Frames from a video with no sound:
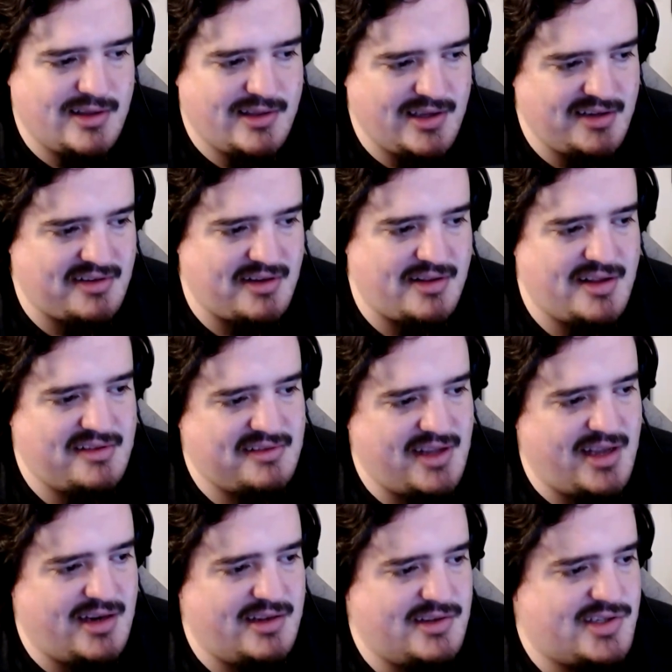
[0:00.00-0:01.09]
I think is how they
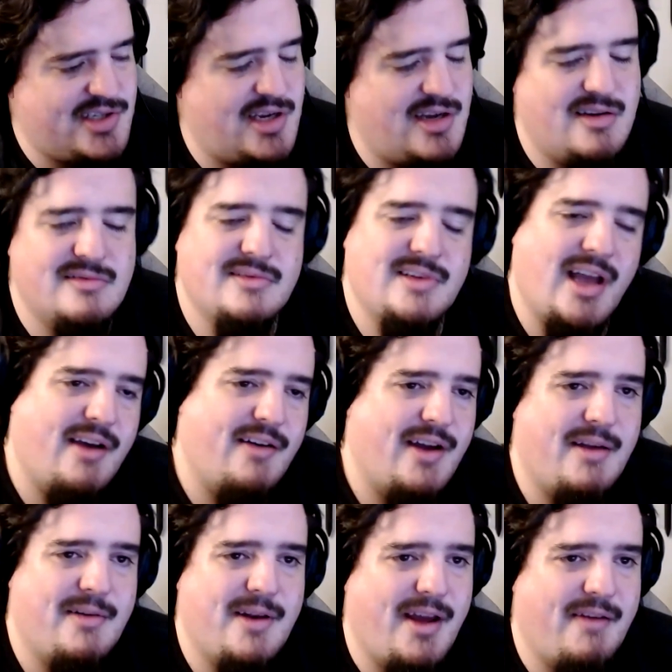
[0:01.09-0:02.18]
say it in the show.
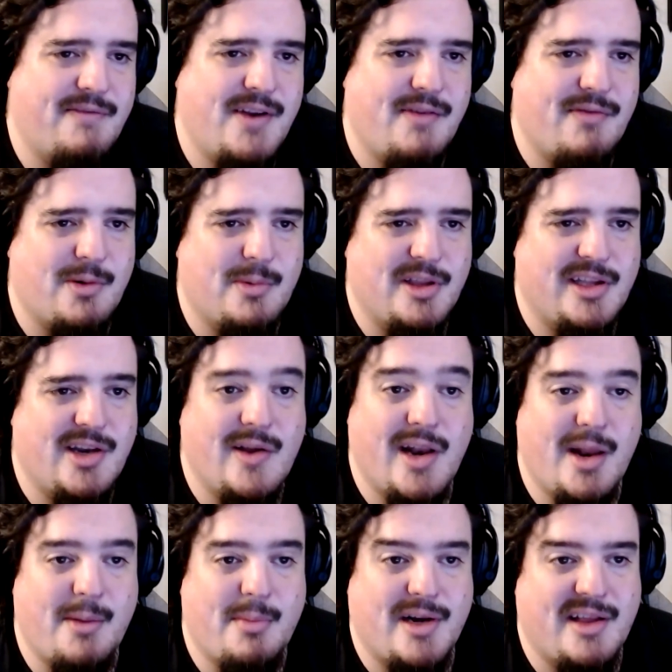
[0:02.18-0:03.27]
I've never really known
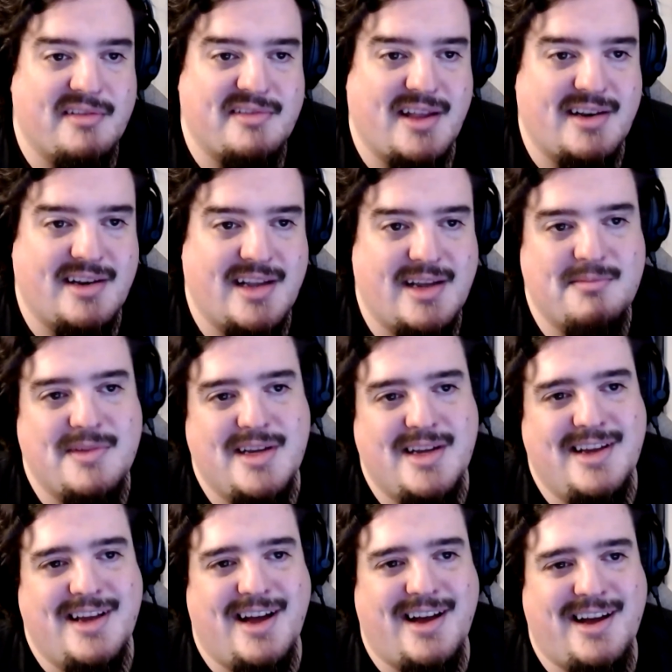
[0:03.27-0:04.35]
how to pronounce that name.
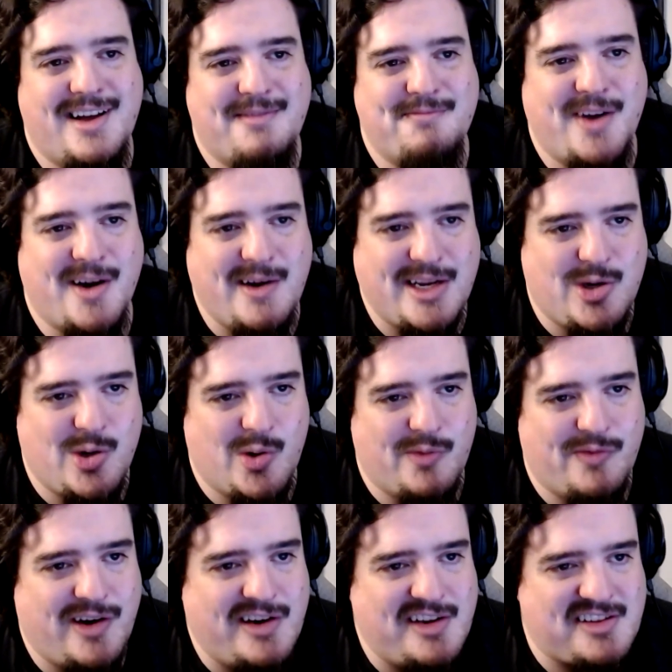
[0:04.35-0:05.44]
Very cool,
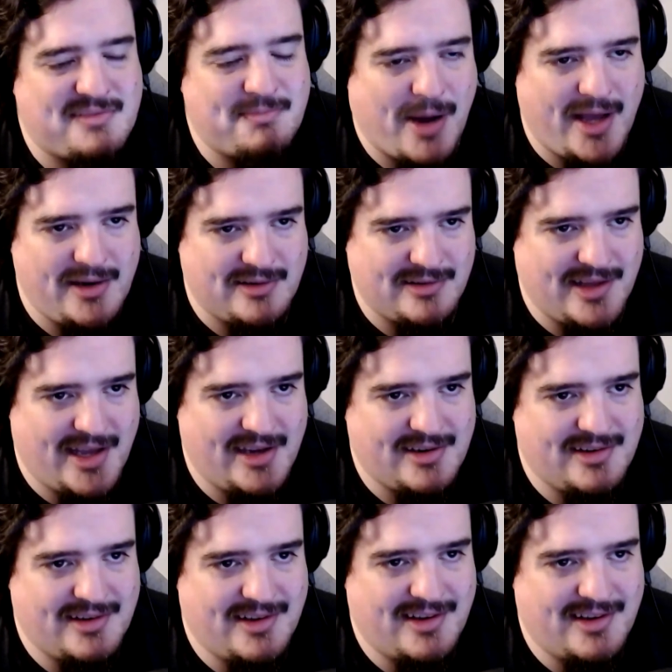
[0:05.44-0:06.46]
very spider like.